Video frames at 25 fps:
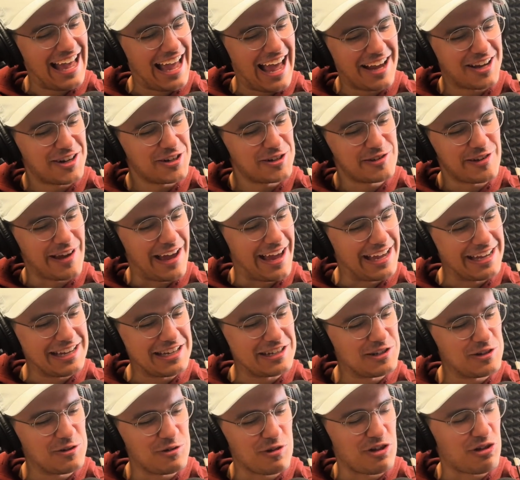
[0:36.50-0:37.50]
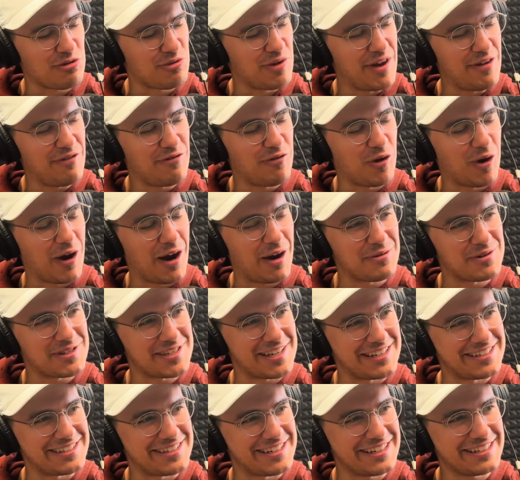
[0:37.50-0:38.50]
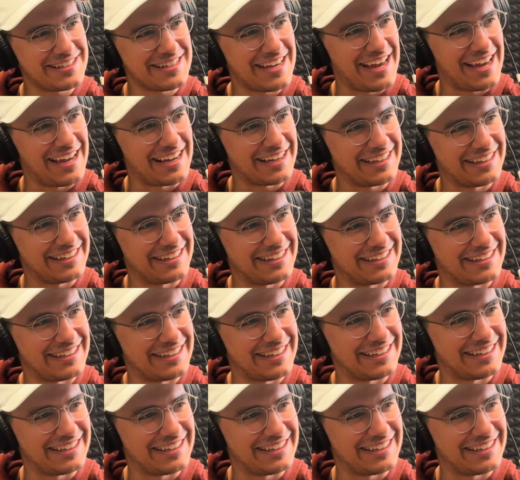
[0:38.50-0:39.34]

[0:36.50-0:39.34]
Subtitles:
could do 3-4 hours on TikTok and it